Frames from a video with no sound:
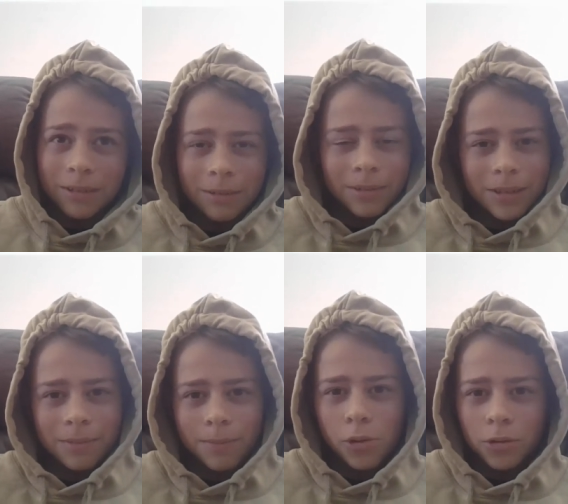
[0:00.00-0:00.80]
there was
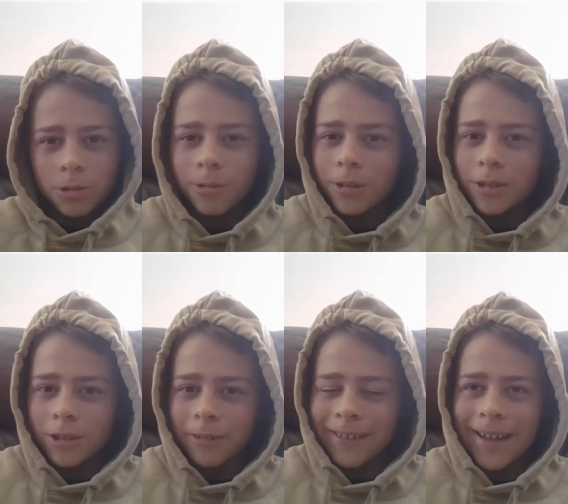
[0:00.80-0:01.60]
a more Swans
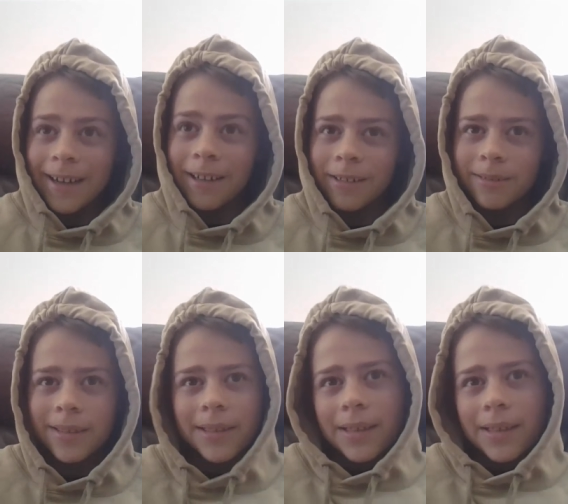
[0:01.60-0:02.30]
crowd,